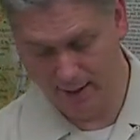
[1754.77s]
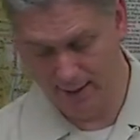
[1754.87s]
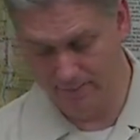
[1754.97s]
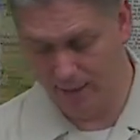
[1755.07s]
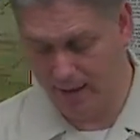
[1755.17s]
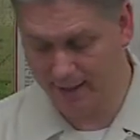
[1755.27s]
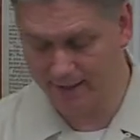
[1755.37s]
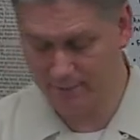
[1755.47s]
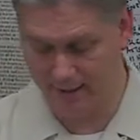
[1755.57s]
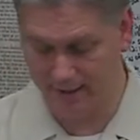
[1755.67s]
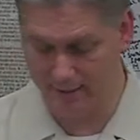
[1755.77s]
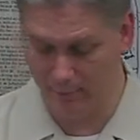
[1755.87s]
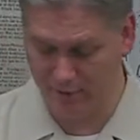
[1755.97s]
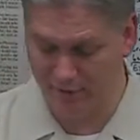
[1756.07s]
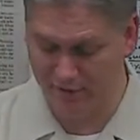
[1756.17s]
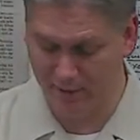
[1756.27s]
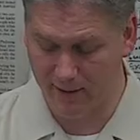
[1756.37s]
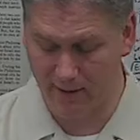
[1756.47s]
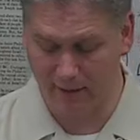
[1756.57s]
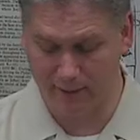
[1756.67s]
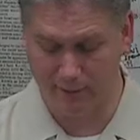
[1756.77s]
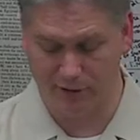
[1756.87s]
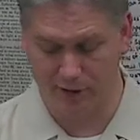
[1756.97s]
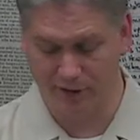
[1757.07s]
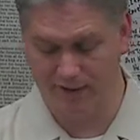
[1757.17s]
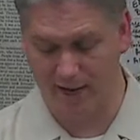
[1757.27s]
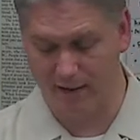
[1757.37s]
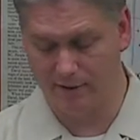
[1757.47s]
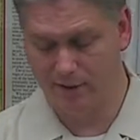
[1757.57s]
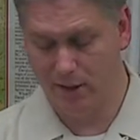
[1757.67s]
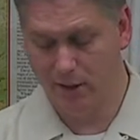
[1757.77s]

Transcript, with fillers: a pious man and one fearing God with all his house,